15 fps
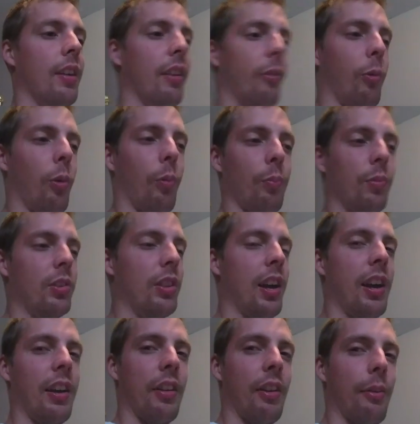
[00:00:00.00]
won't stay
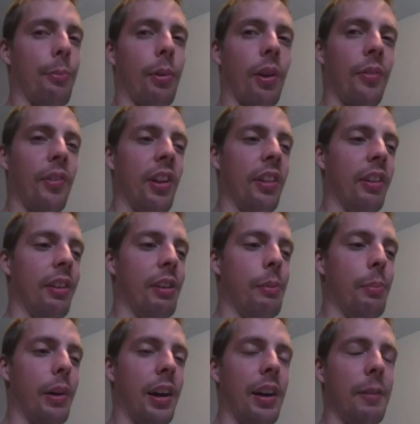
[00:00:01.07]
in there permanently,
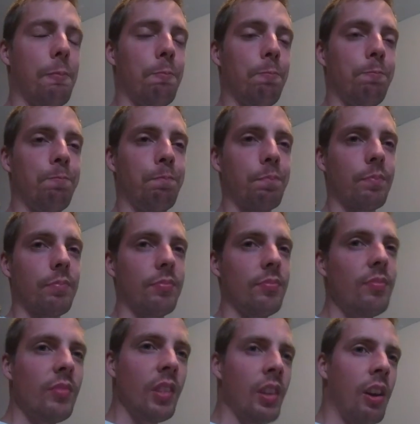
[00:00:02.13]
but
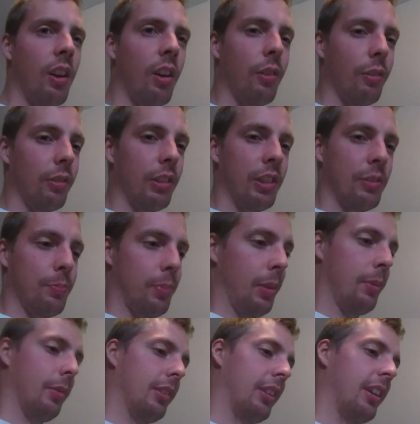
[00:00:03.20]
I'll at least be
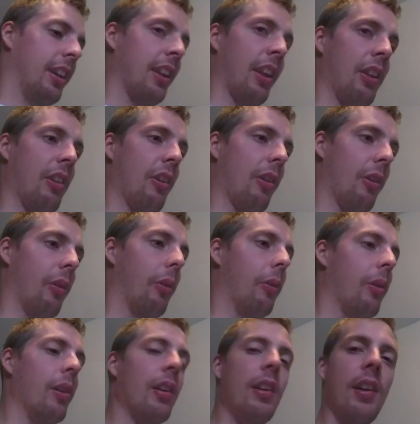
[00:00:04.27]
able to kind of know
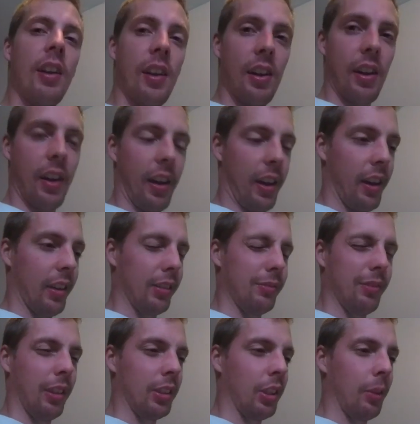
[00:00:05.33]

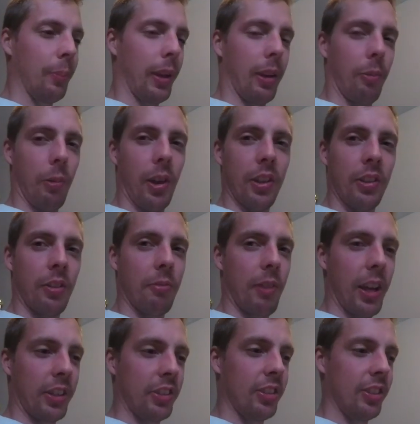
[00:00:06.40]
a little bit what
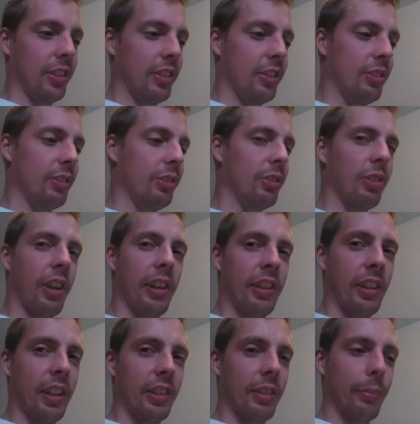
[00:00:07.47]
direction to try to
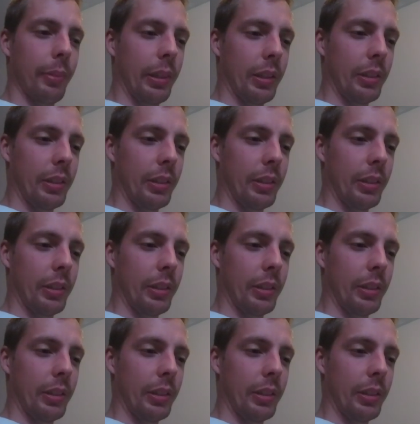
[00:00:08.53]
take the build.